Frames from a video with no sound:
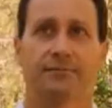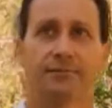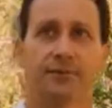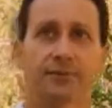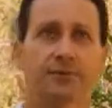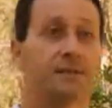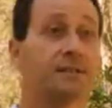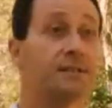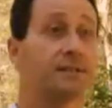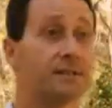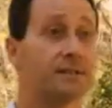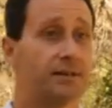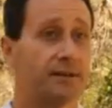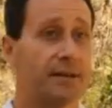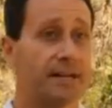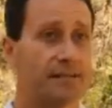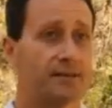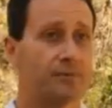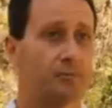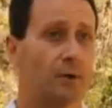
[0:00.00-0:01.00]
first
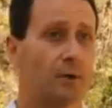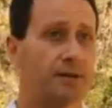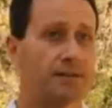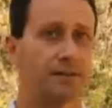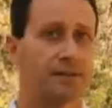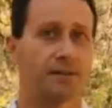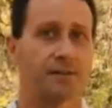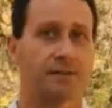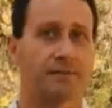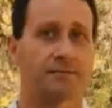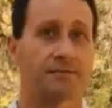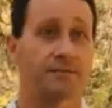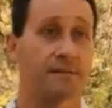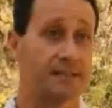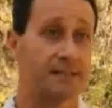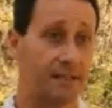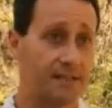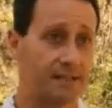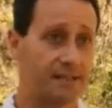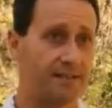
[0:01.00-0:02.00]
interest was in
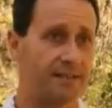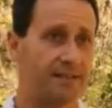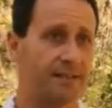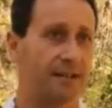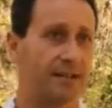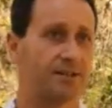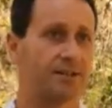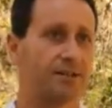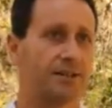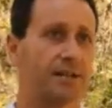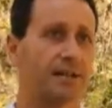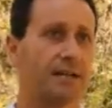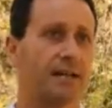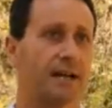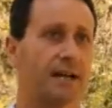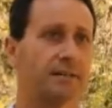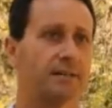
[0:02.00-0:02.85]
physics, actually.